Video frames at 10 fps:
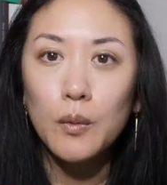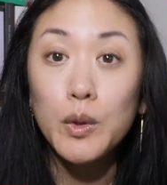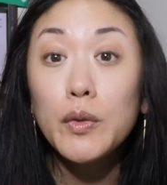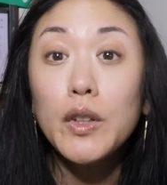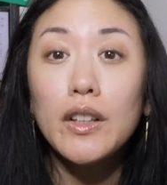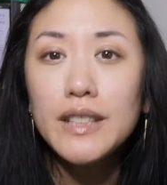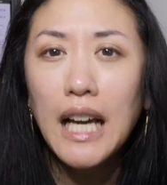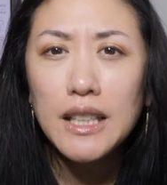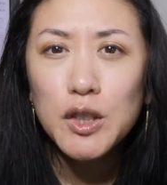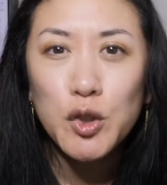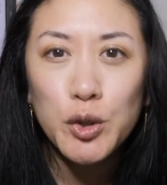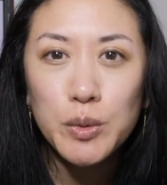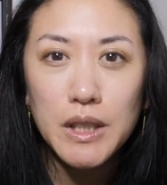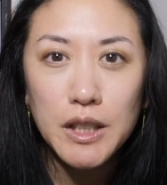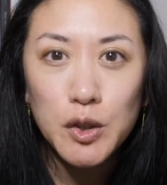We've forgotten how to
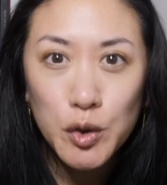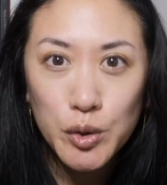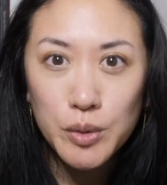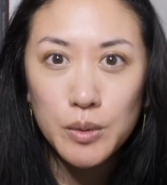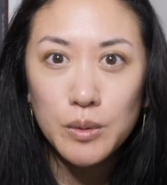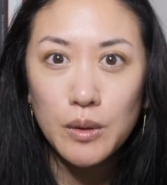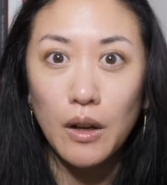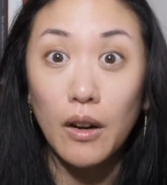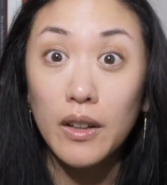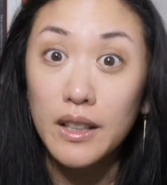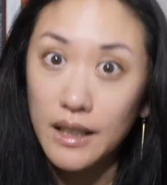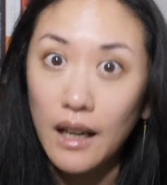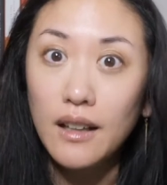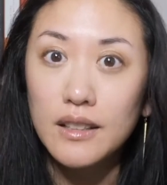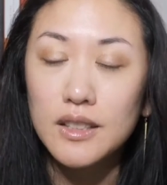tune into our
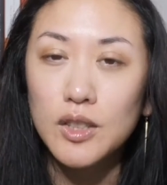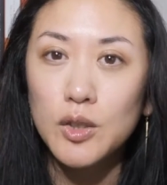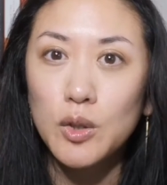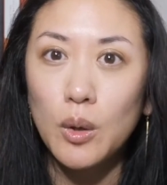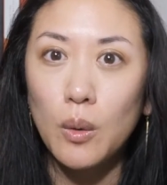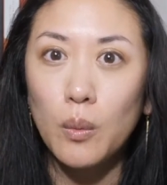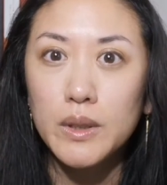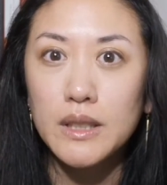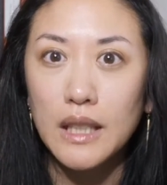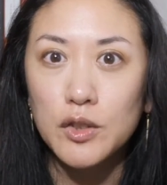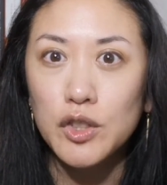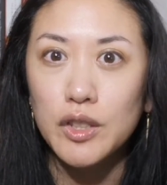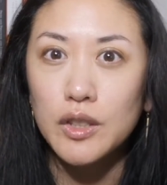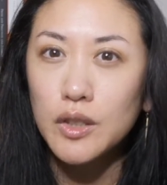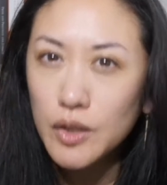gut to know what's
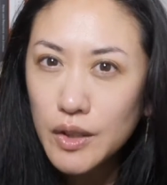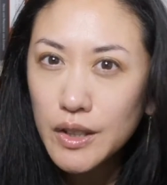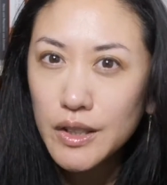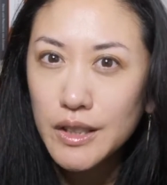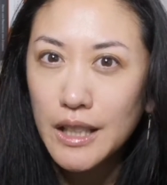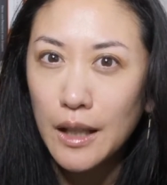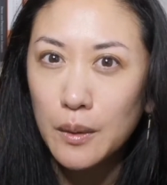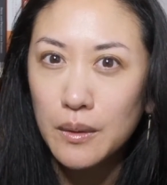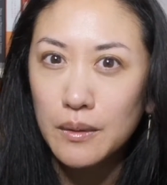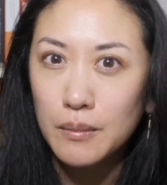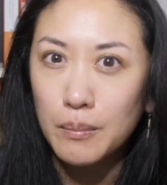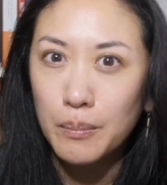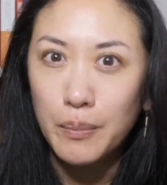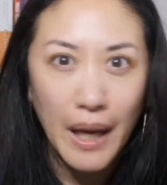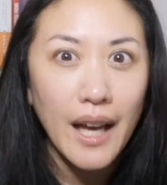actually good and
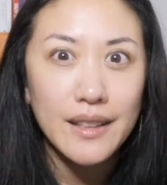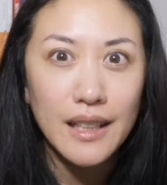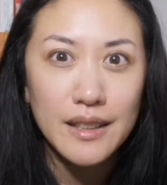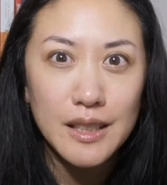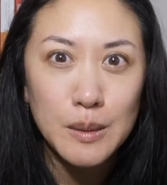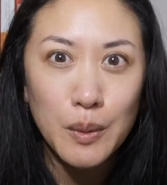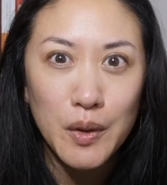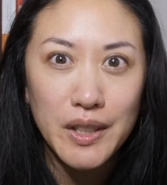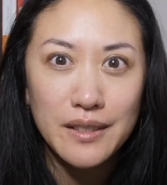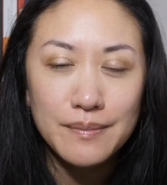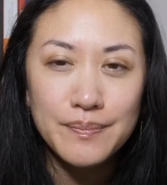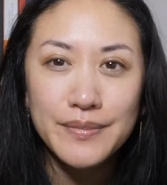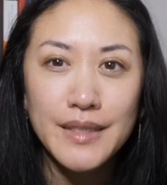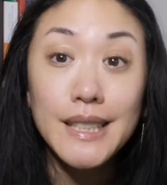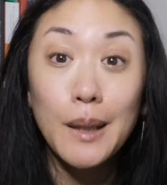bad at this point.
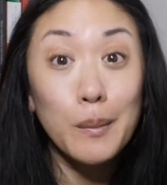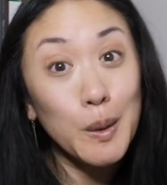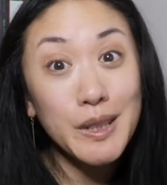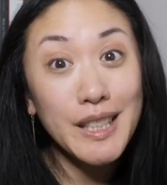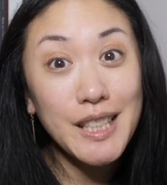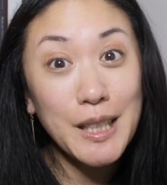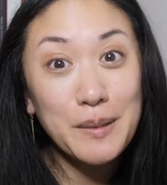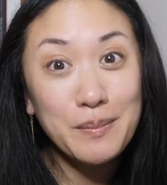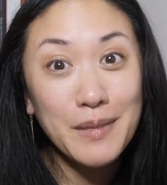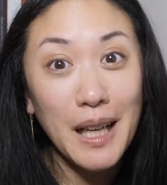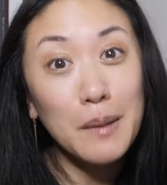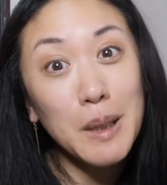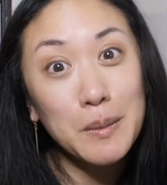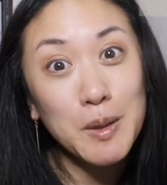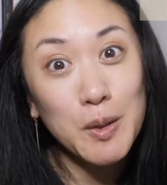Most of the time, I
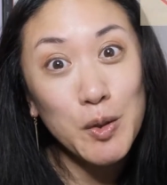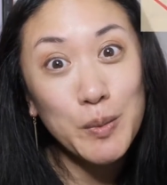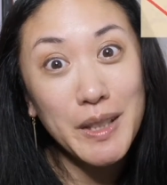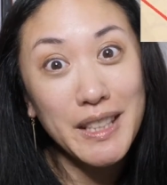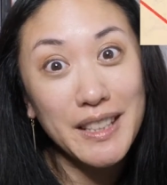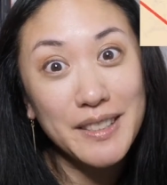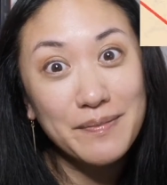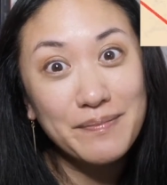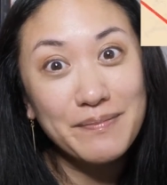blame social media.